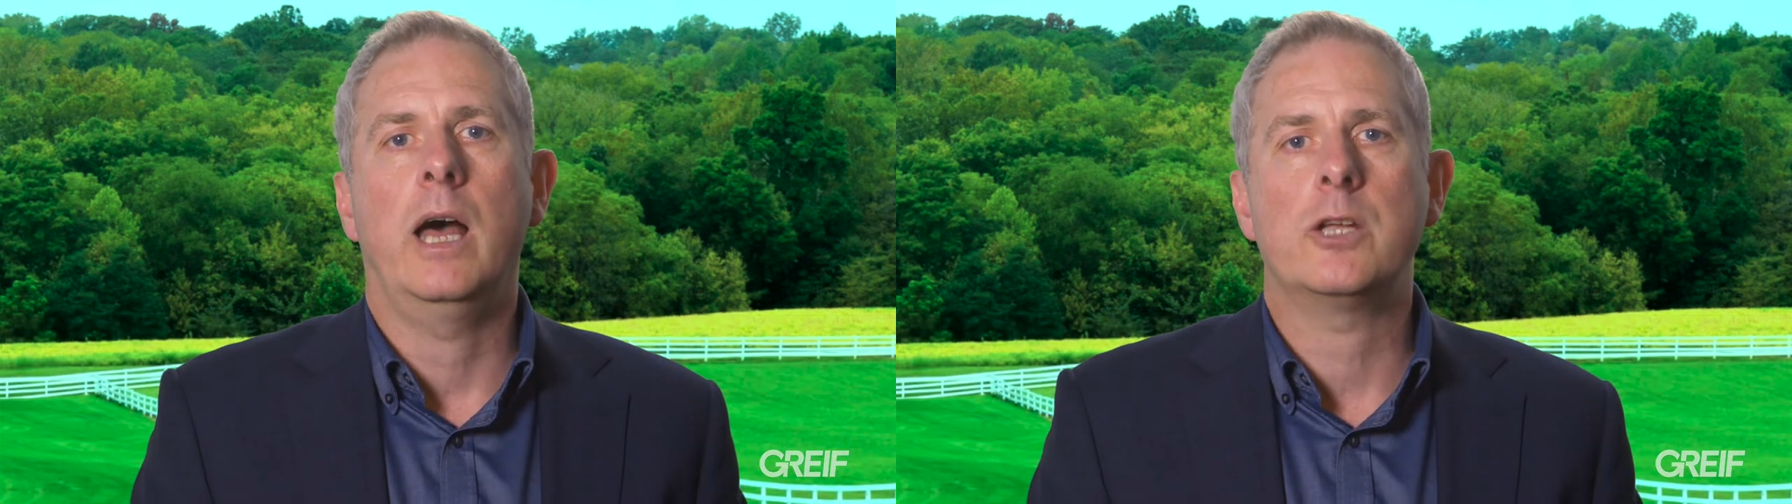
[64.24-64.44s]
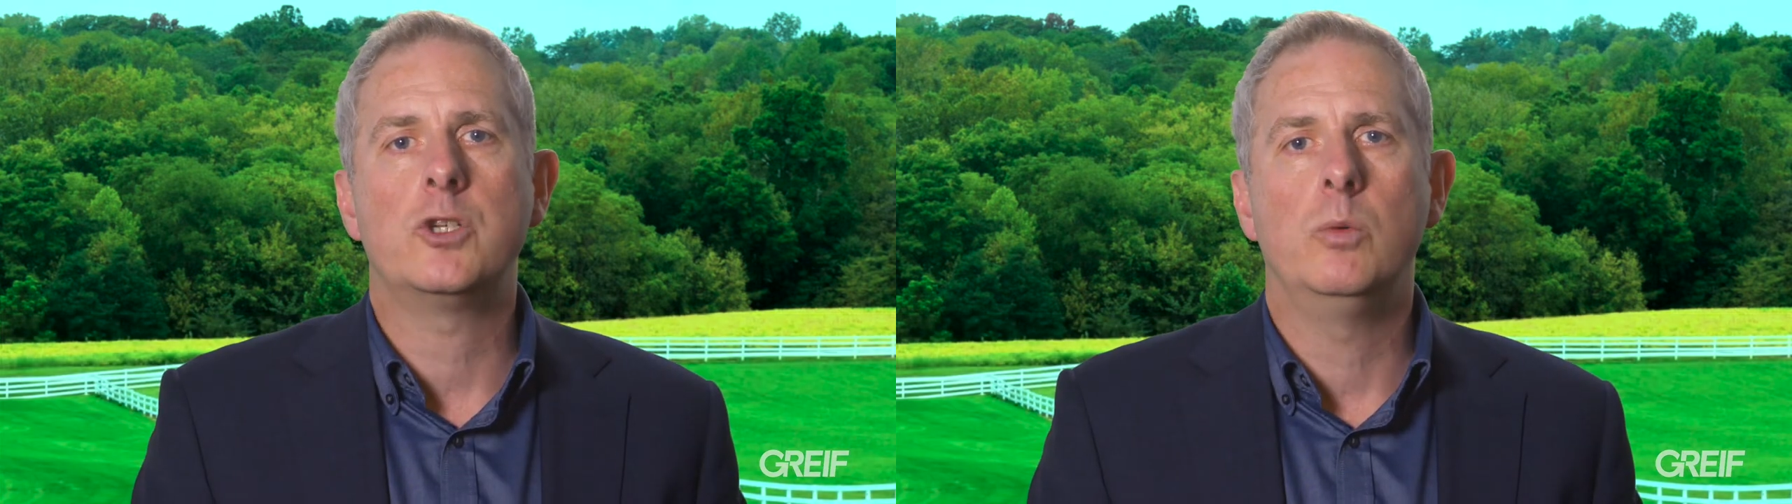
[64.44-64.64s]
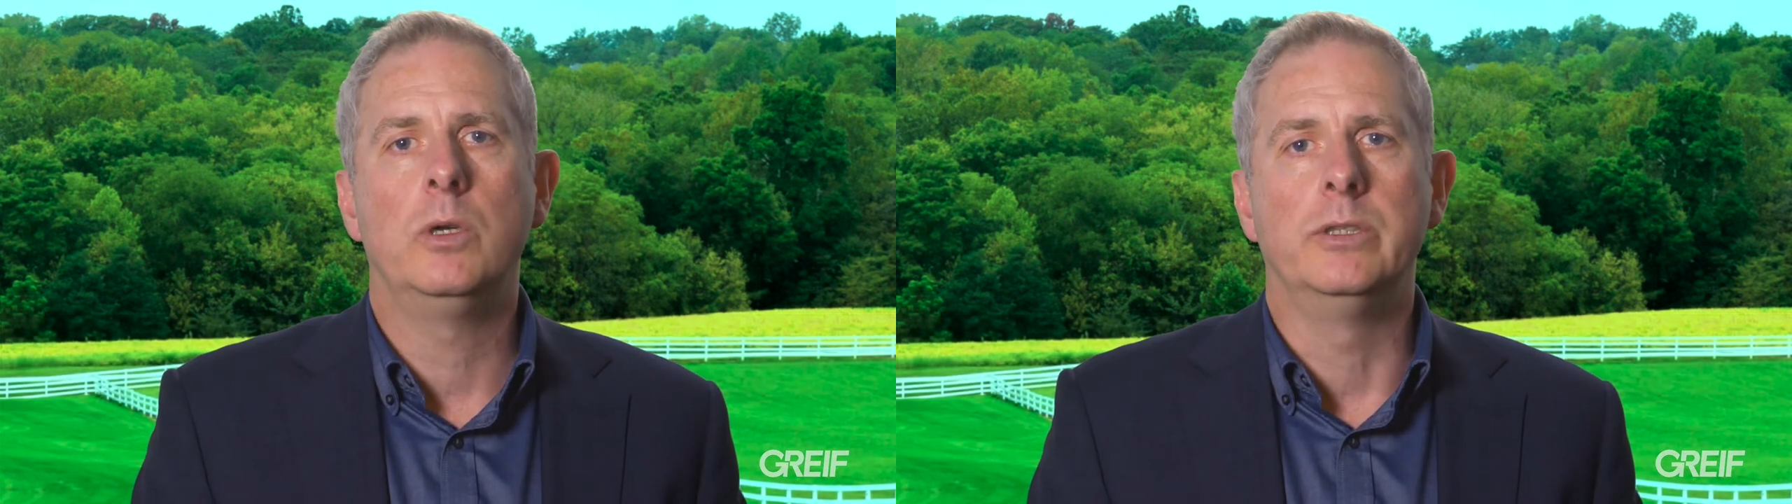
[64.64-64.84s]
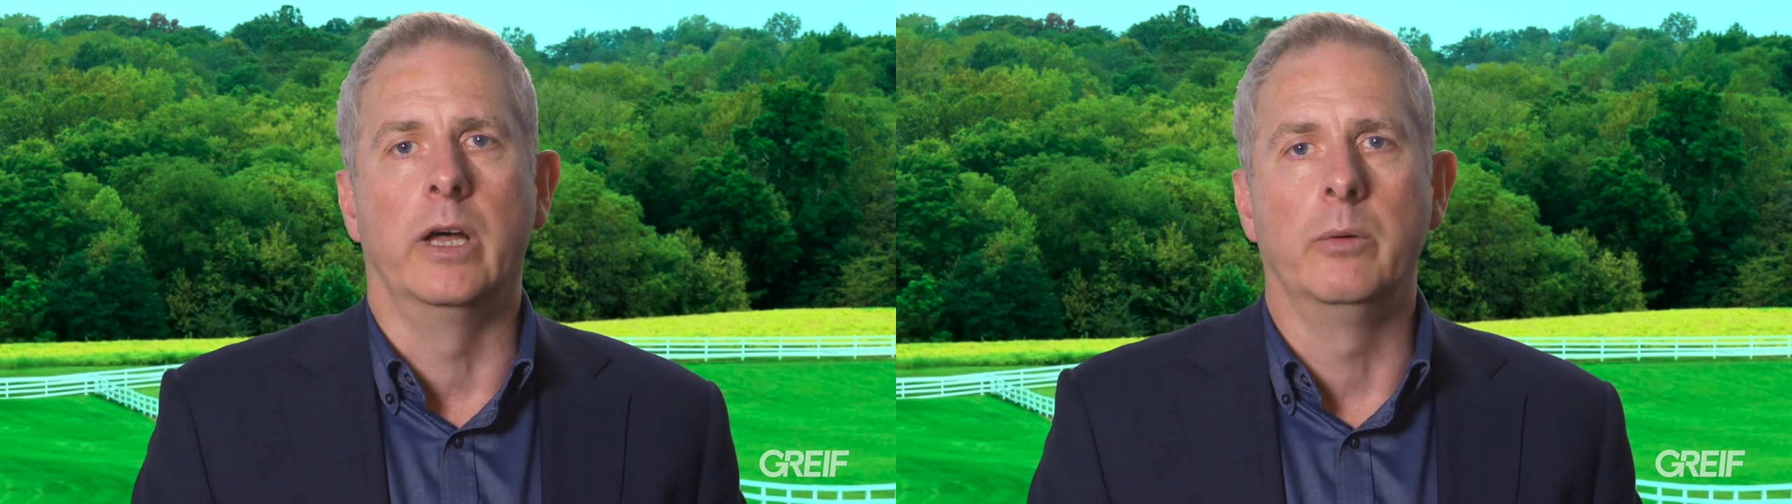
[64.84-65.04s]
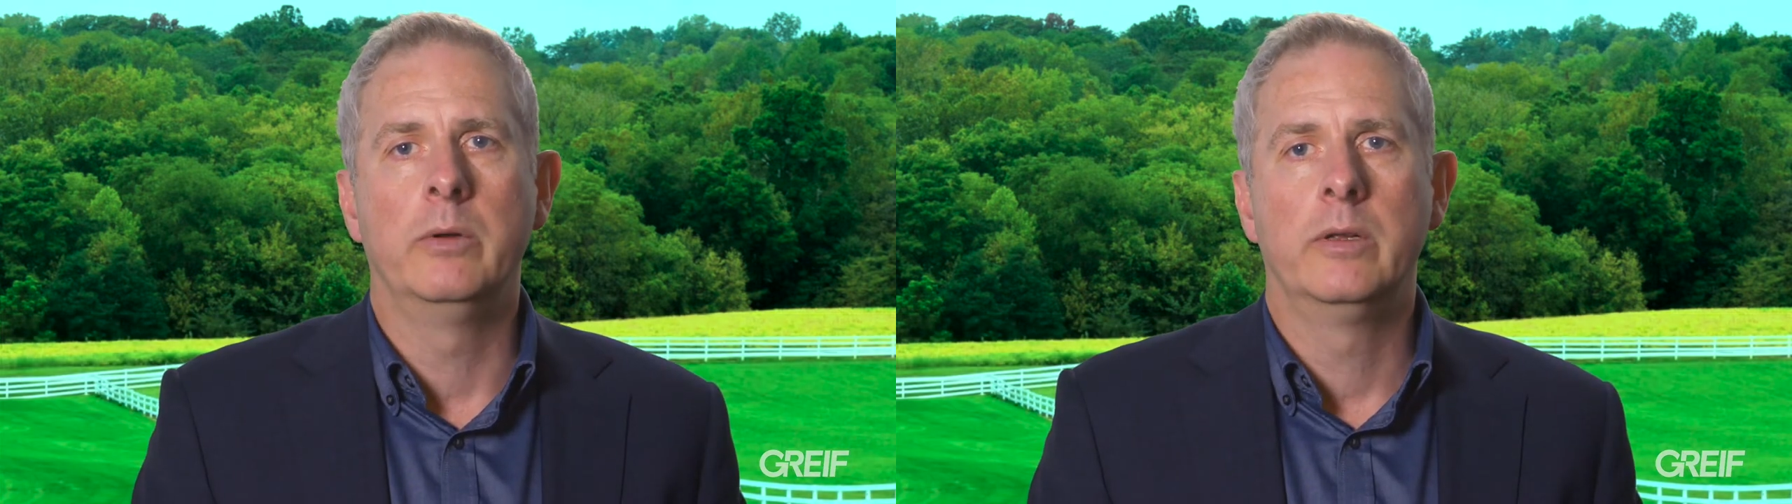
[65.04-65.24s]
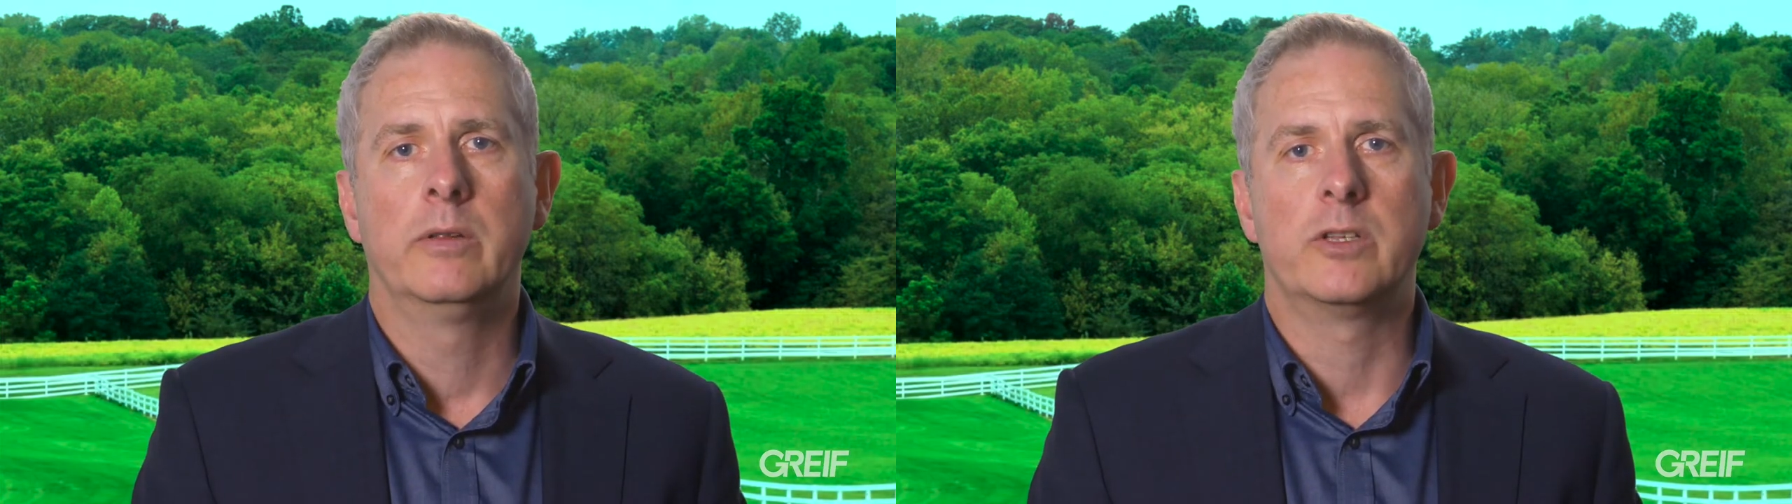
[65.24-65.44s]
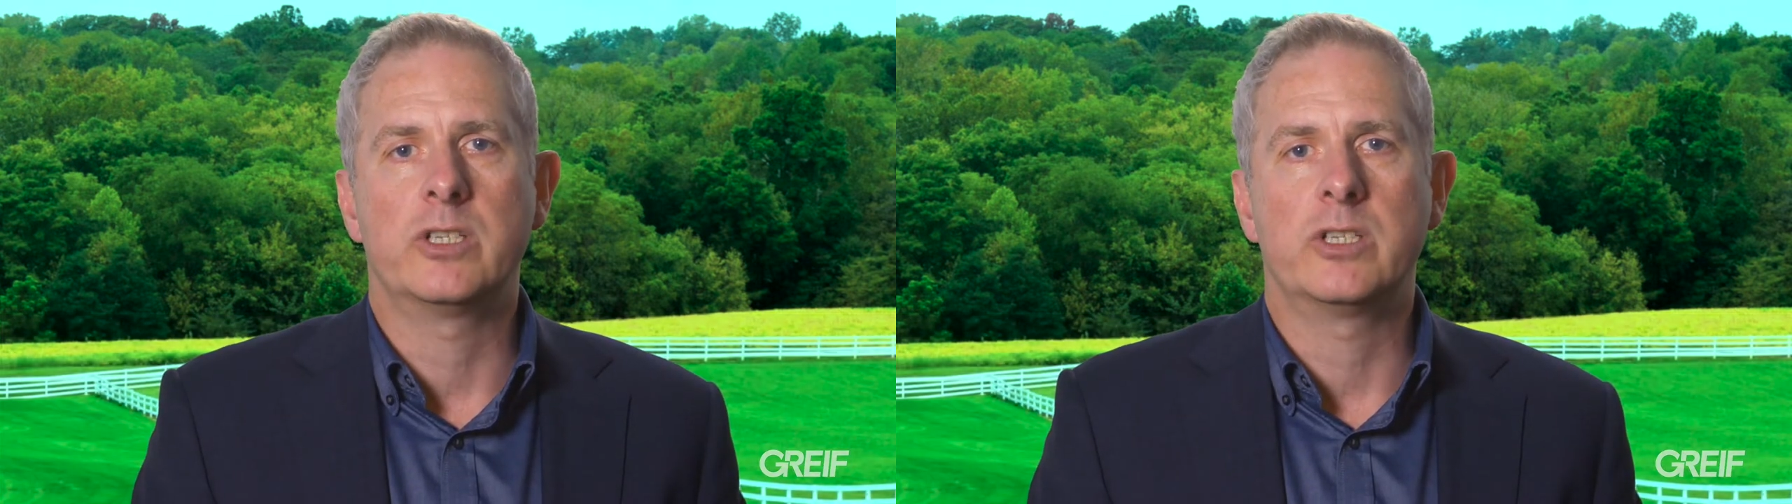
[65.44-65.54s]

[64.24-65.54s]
As you all know, the